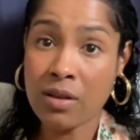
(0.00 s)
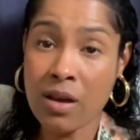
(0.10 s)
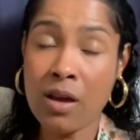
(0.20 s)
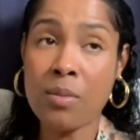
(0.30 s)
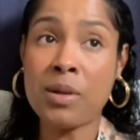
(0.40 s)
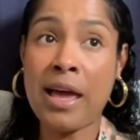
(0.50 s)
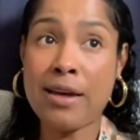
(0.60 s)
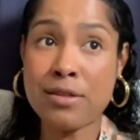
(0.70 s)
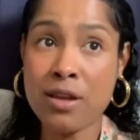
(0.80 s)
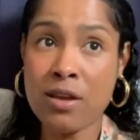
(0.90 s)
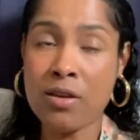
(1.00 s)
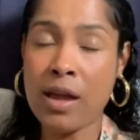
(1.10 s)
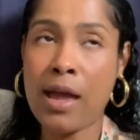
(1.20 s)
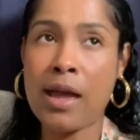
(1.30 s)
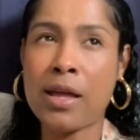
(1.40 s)
last year,
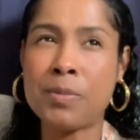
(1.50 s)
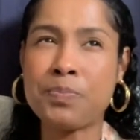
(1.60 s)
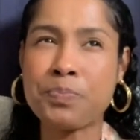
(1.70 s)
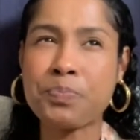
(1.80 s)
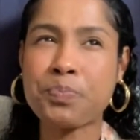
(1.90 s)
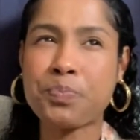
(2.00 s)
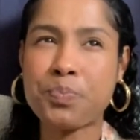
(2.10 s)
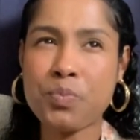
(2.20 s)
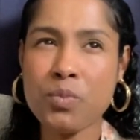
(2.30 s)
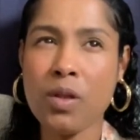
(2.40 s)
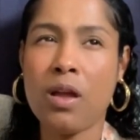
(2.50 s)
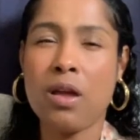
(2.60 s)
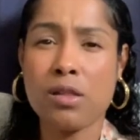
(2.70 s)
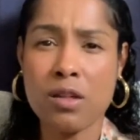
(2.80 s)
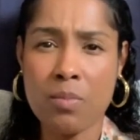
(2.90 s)
and
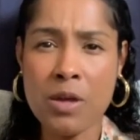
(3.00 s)
some